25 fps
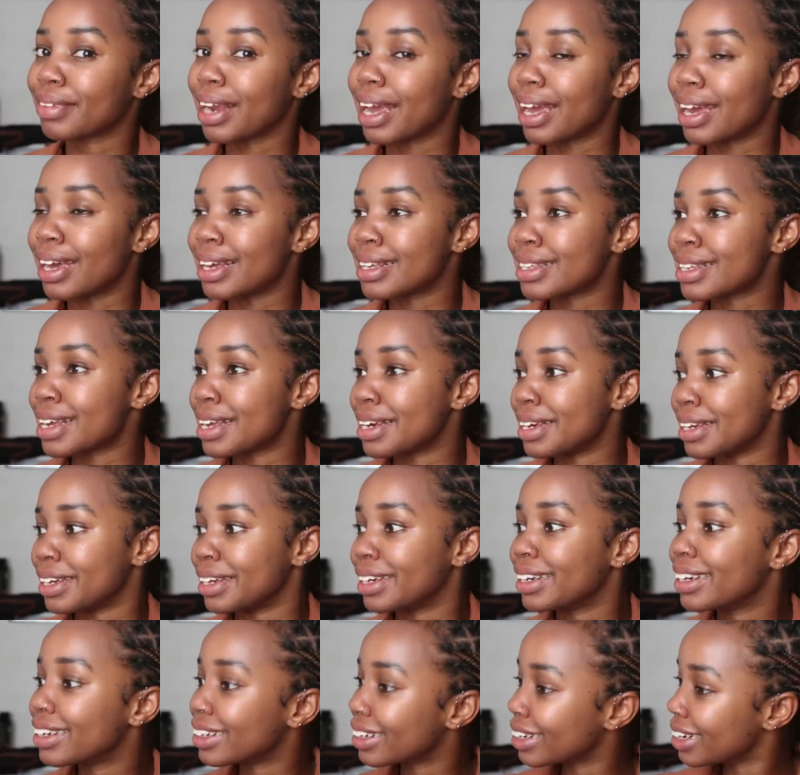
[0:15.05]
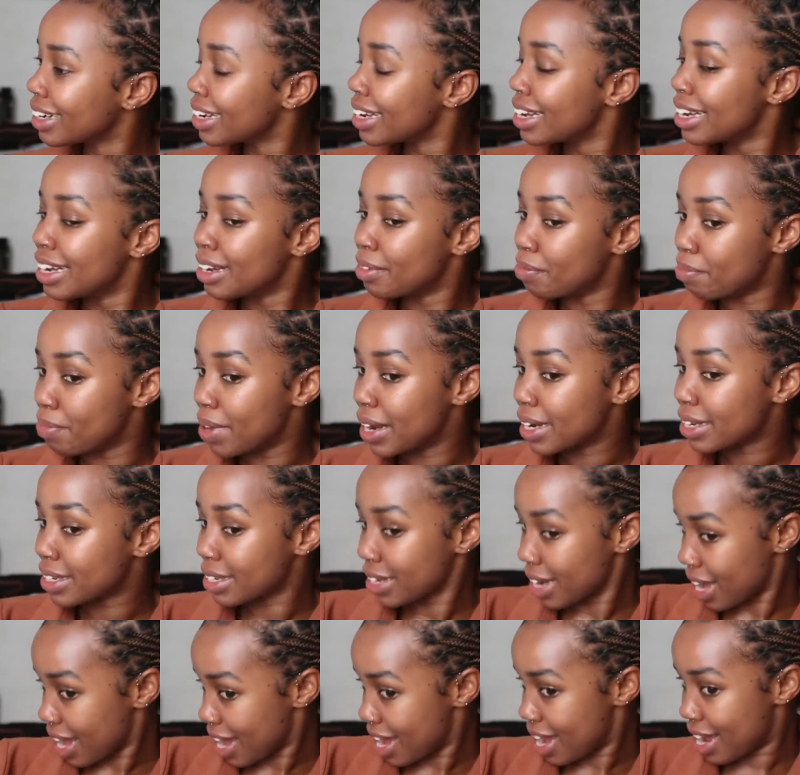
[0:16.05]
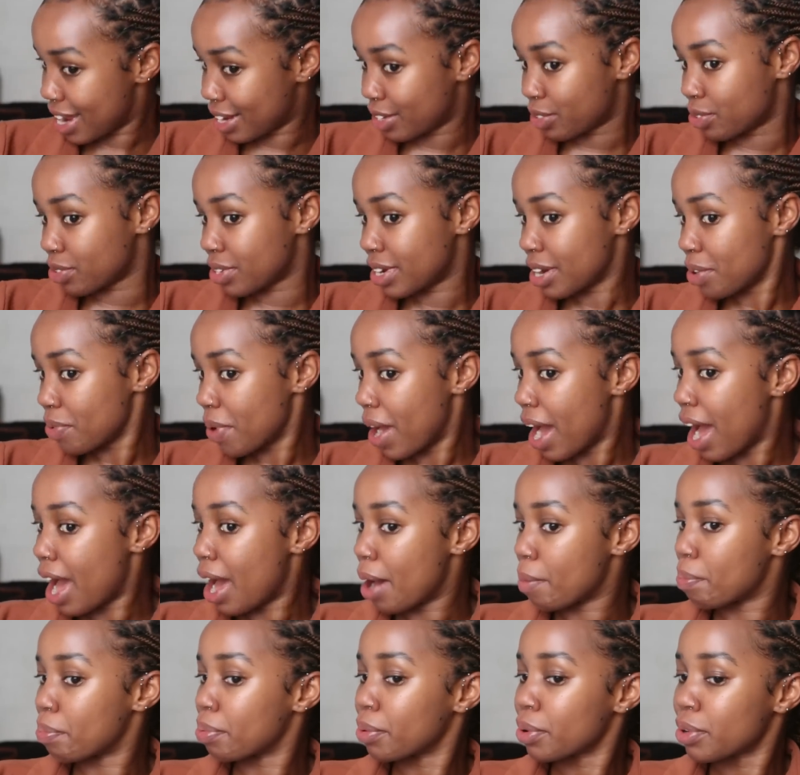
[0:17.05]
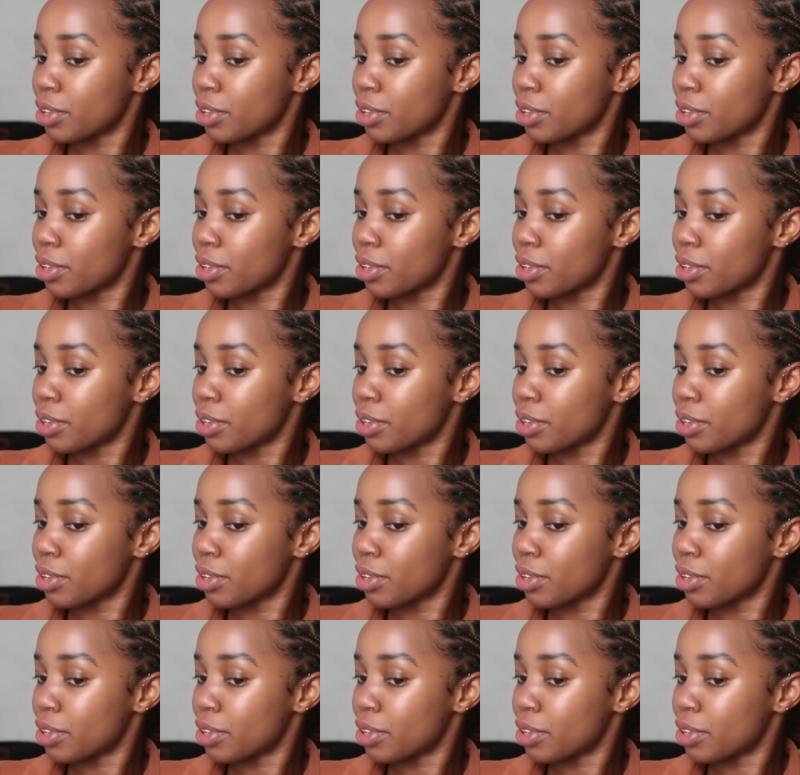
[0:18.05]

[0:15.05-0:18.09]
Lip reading: Yes, I did. But today we're up